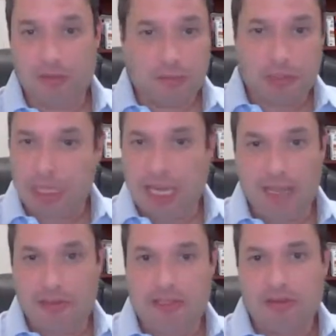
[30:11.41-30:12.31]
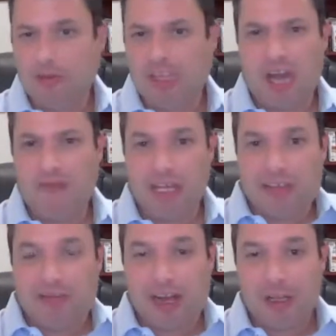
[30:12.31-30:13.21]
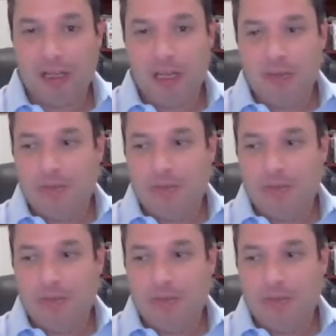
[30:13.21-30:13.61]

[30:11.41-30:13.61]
complete atheists, who love Israel